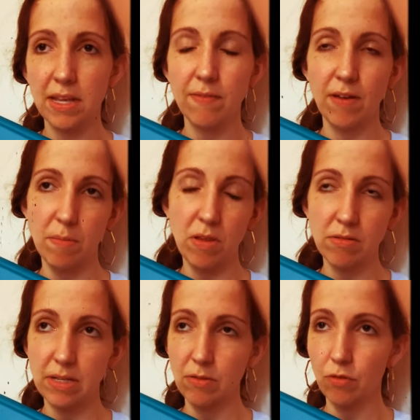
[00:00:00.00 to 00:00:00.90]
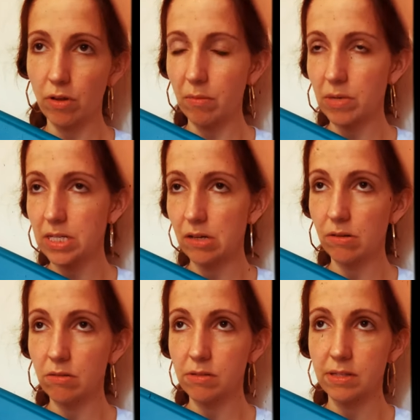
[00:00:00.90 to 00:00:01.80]
if I'm using drawing
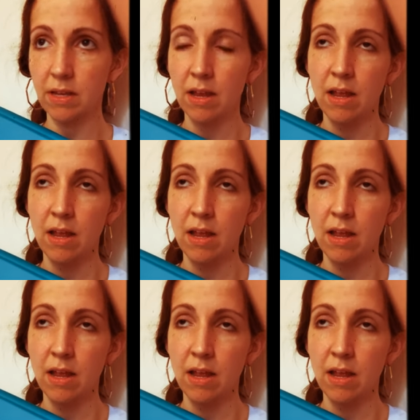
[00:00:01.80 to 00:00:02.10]
materials,